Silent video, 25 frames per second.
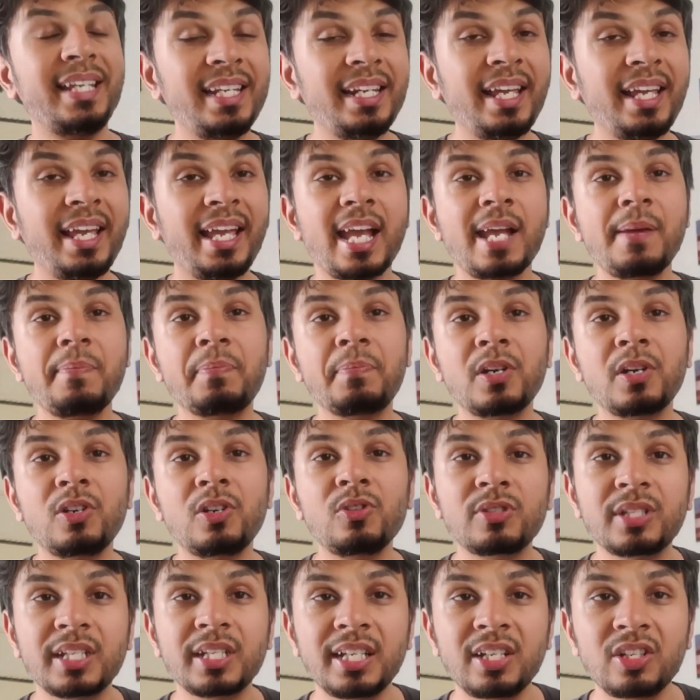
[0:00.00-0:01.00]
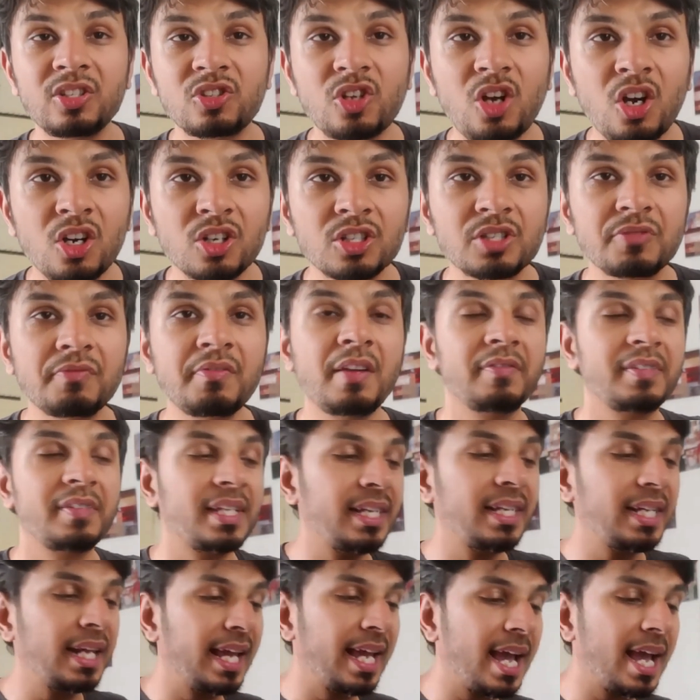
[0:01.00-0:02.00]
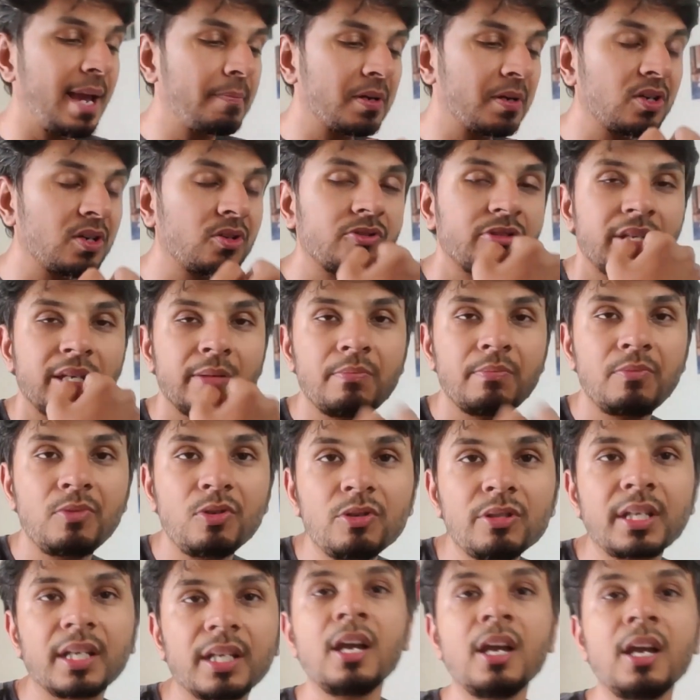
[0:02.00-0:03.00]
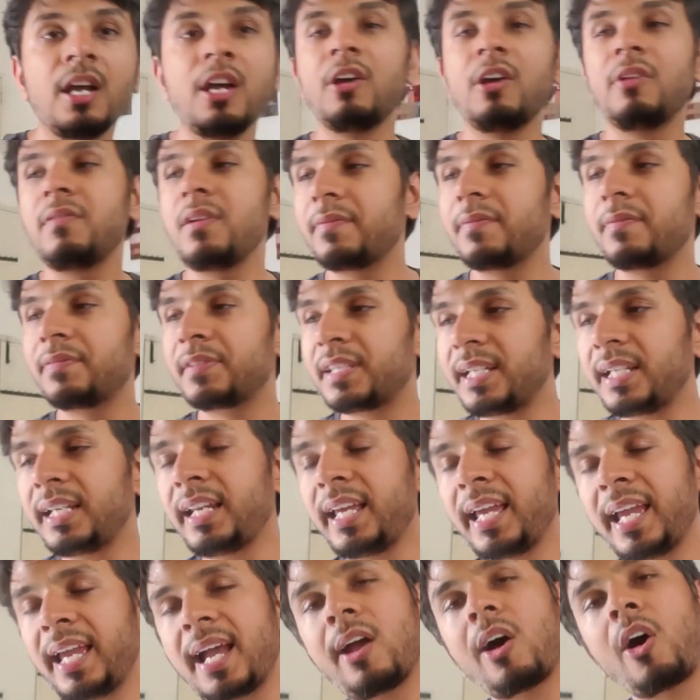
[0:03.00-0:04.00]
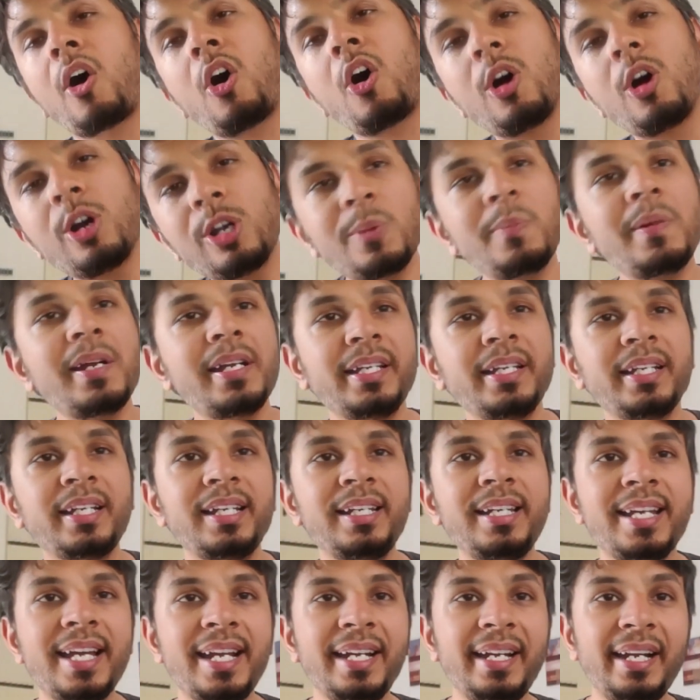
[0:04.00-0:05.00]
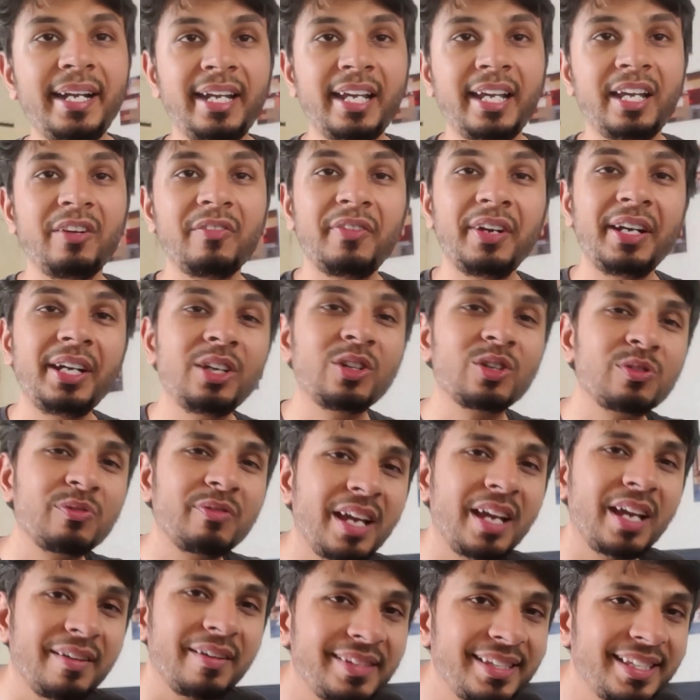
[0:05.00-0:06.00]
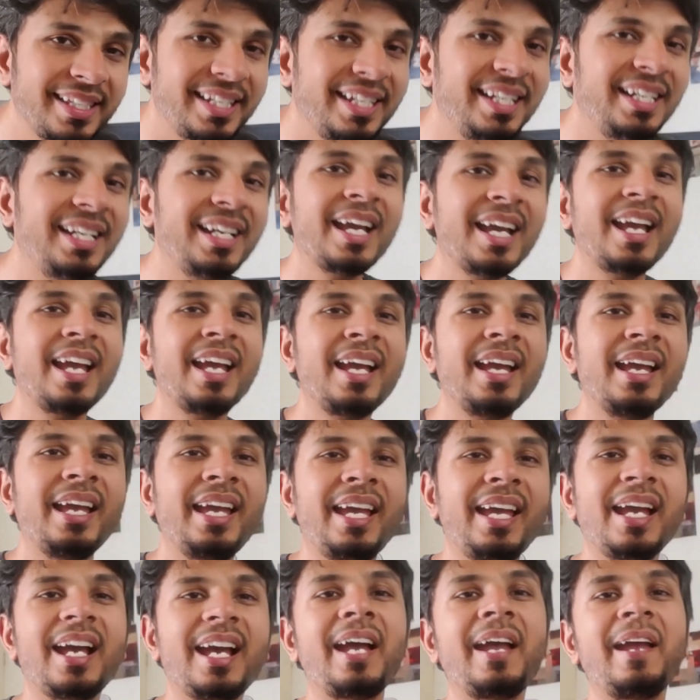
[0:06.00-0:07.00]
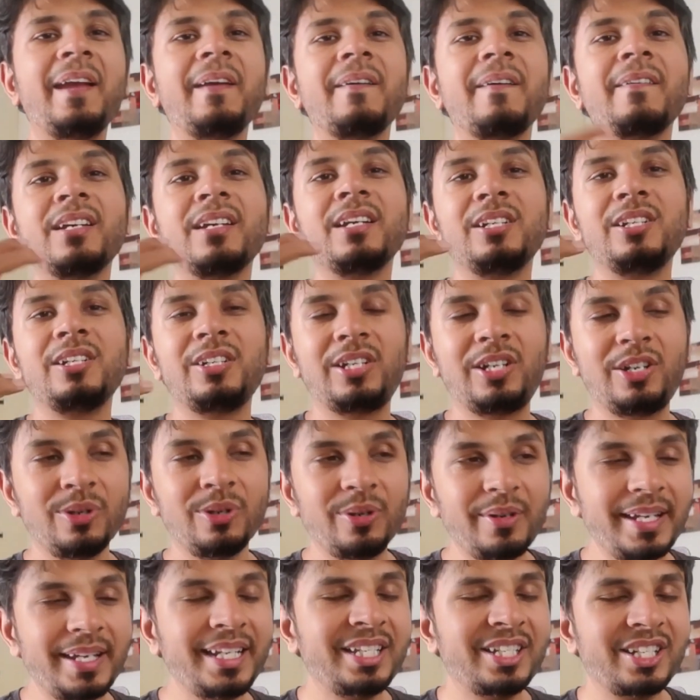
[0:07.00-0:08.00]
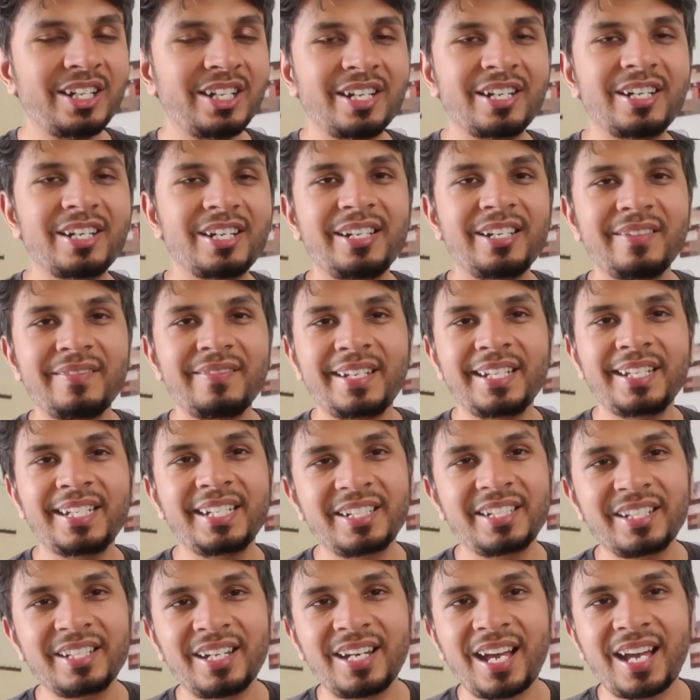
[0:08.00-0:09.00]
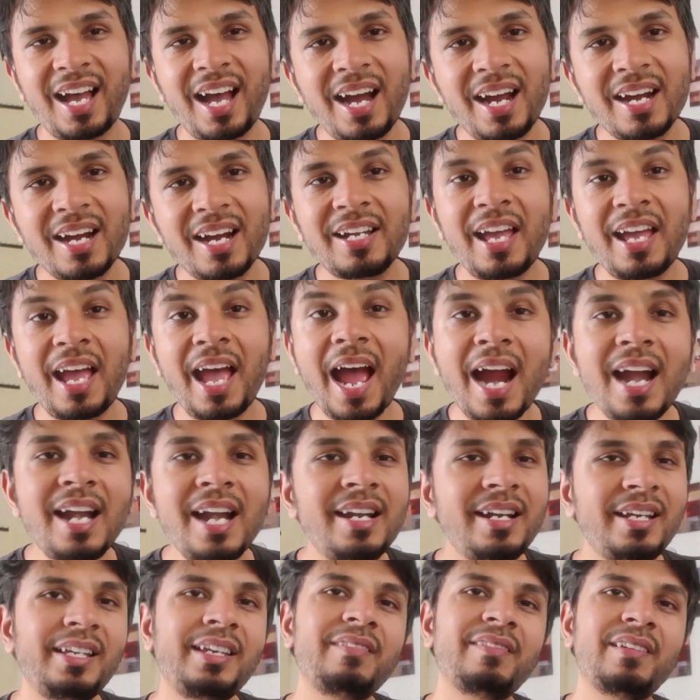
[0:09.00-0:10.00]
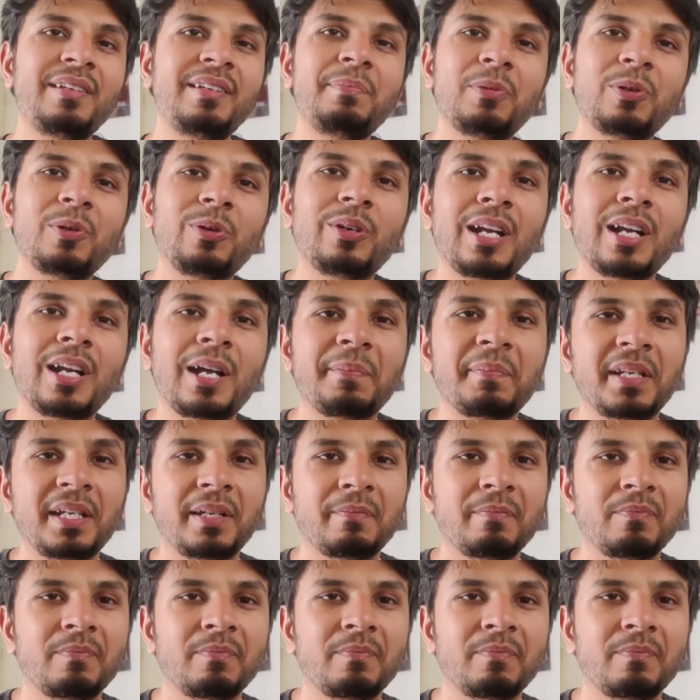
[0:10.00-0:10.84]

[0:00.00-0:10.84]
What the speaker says: AI producing songs. We have seen AI producing music. We have seen AI automatically editing videos. We have seen AI doing generative digital art and even programming.